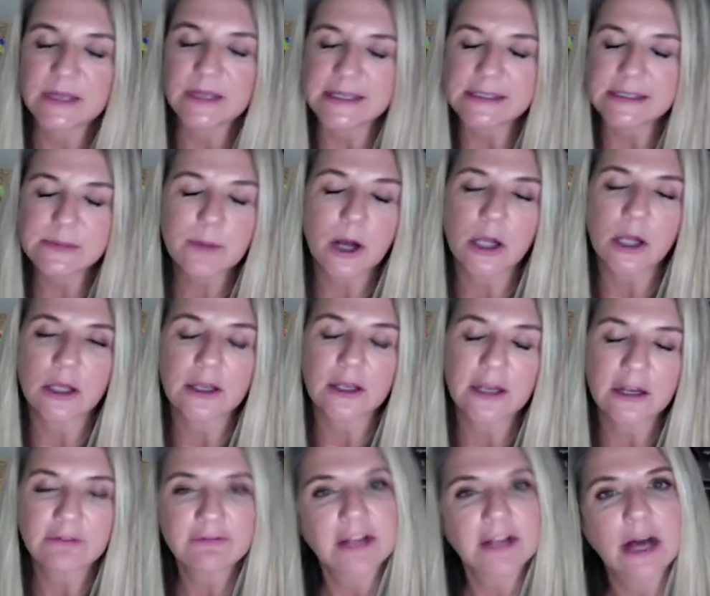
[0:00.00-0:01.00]
bees
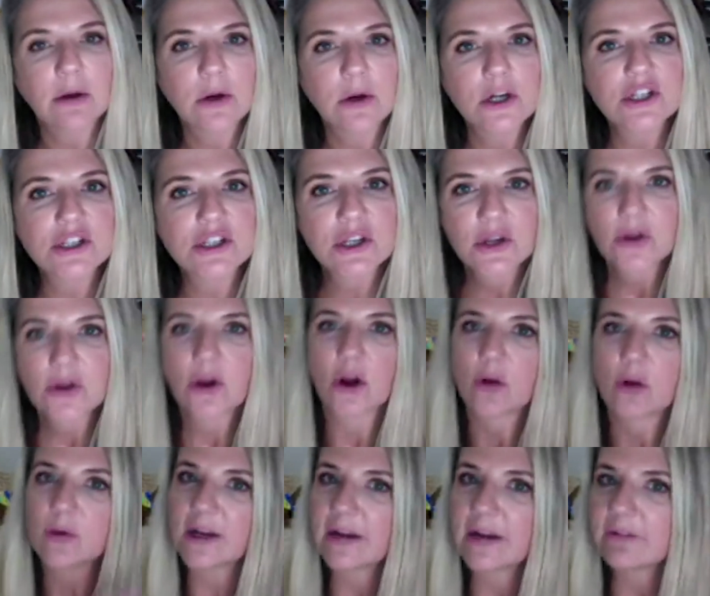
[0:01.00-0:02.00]
pollinate flowers,
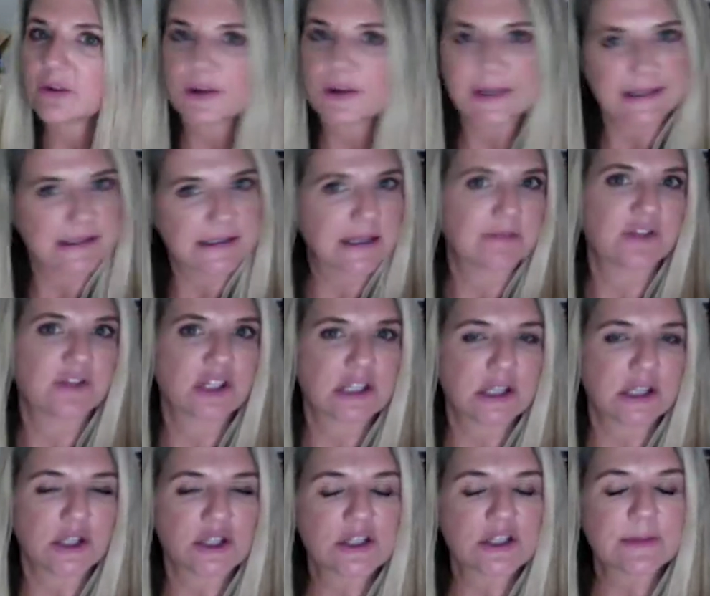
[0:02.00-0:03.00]
or whatever it is they've
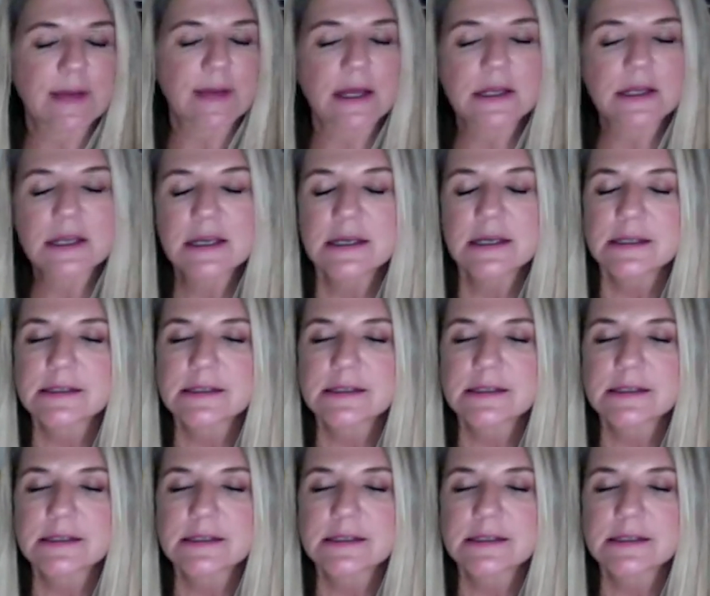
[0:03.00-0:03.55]
just learned about.